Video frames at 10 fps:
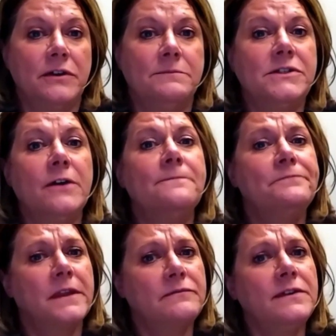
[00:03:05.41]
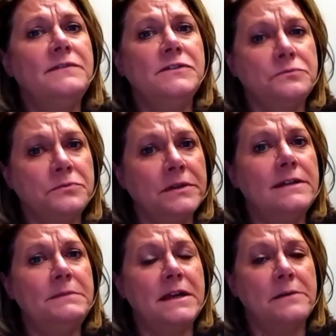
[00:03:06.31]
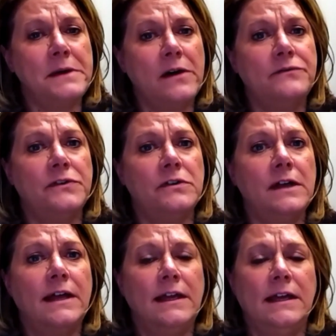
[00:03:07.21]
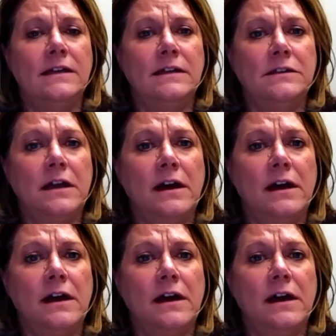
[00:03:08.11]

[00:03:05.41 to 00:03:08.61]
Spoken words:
So Vivi's really become helpful in